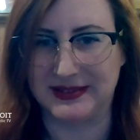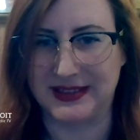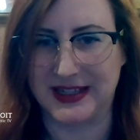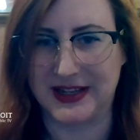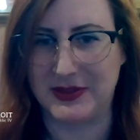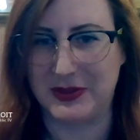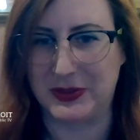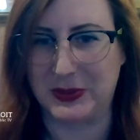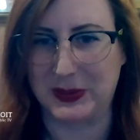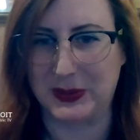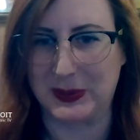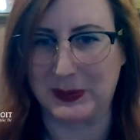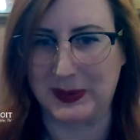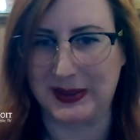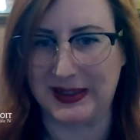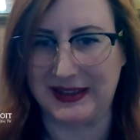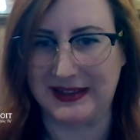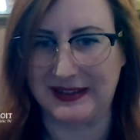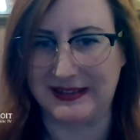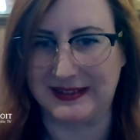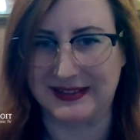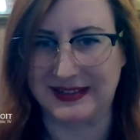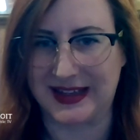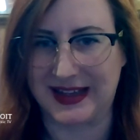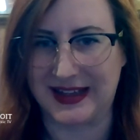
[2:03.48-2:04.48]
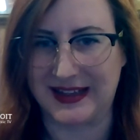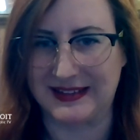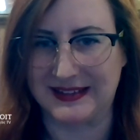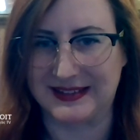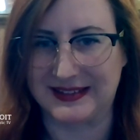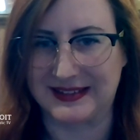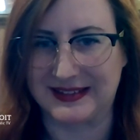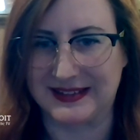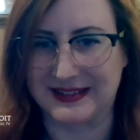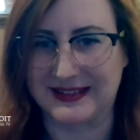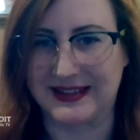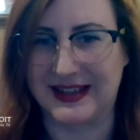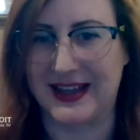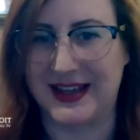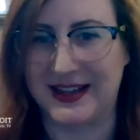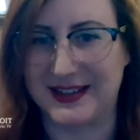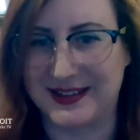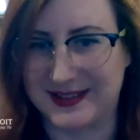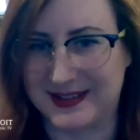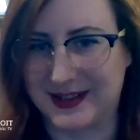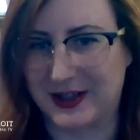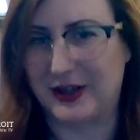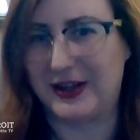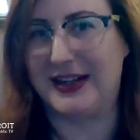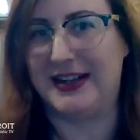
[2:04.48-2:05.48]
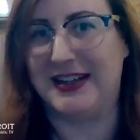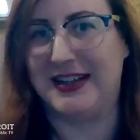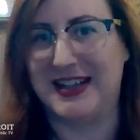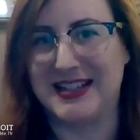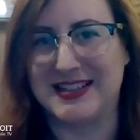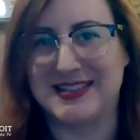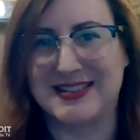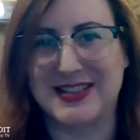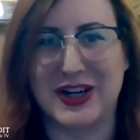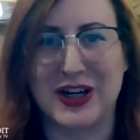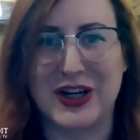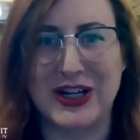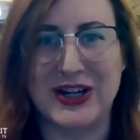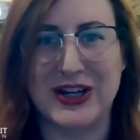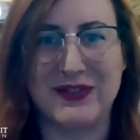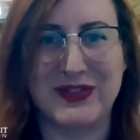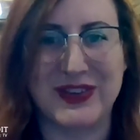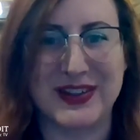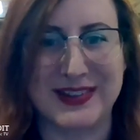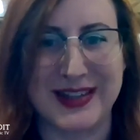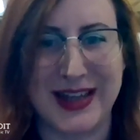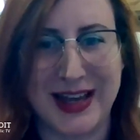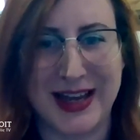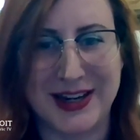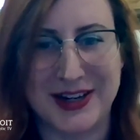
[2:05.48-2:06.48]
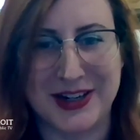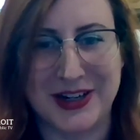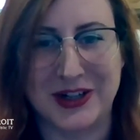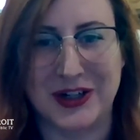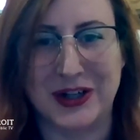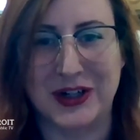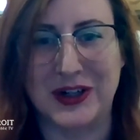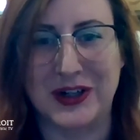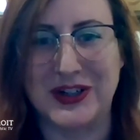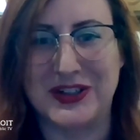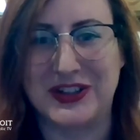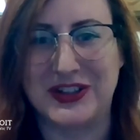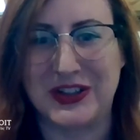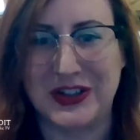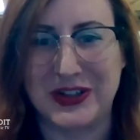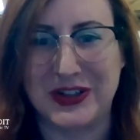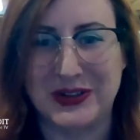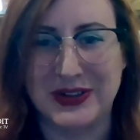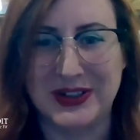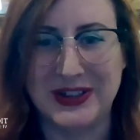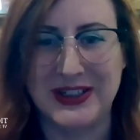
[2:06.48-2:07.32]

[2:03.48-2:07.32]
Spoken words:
in 3 weeks, as said. Sorry if this hadn't occurred to you.